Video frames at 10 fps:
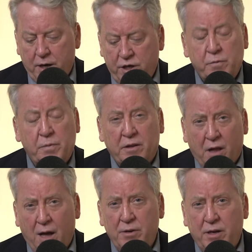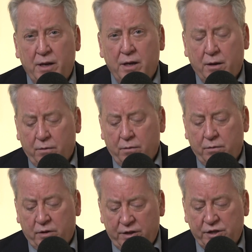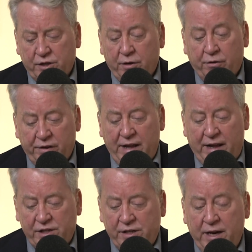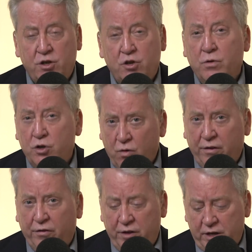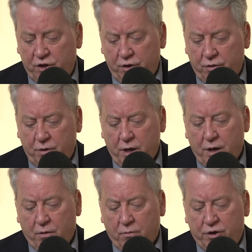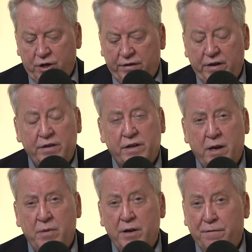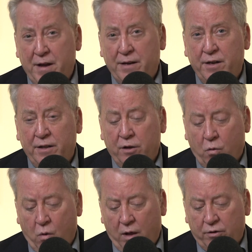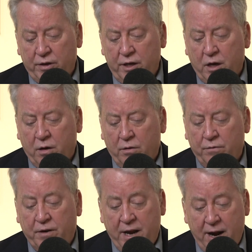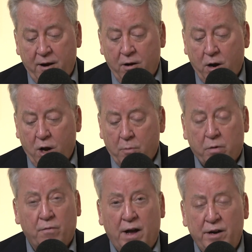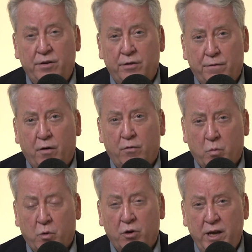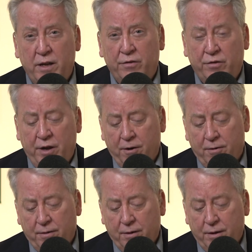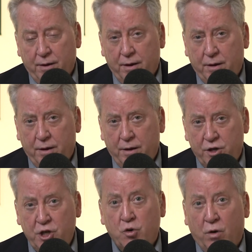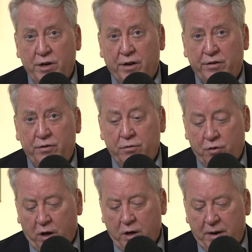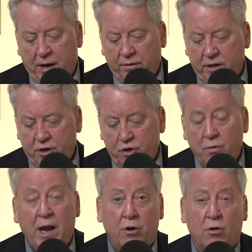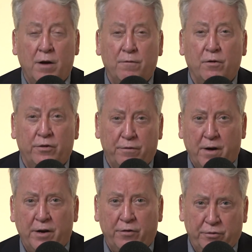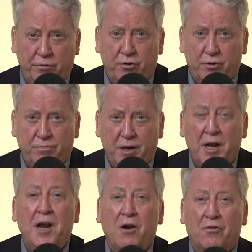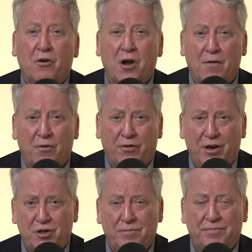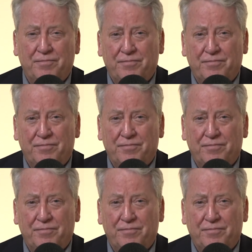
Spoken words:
She's been lobbying legislators in that state to address the issue, which she says can be affecting the quality of care provided to the vulnerable kids there. She joined us to talk about the issue and her efforts to find a solution. Here's our conversation.